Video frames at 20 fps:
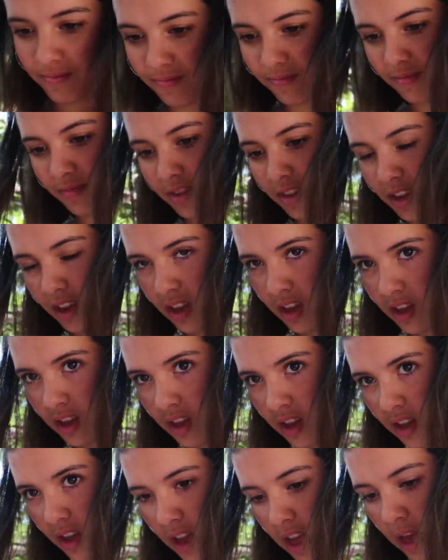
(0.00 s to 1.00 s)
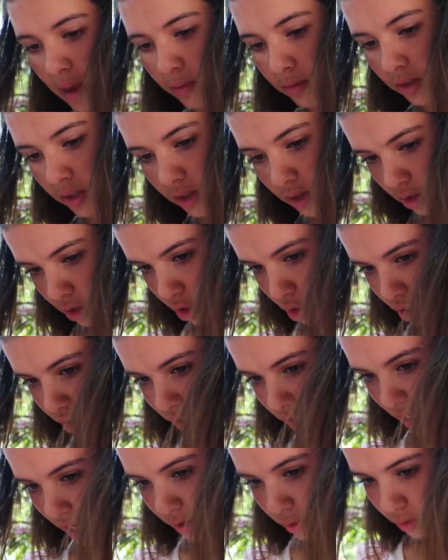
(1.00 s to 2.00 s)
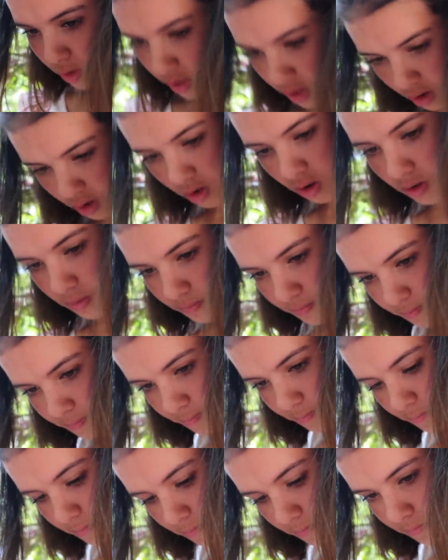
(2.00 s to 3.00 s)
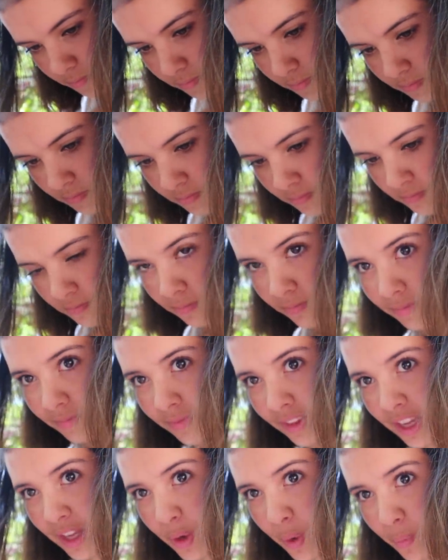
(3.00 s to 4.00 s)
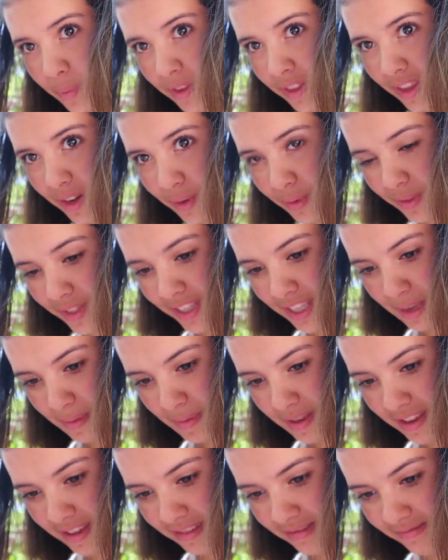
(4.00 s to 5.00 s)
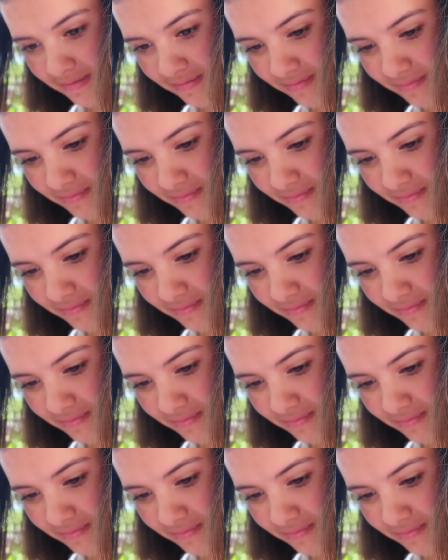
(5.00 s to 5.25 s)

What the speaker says: I'm just gonna look down really hard and hope that they don't see me.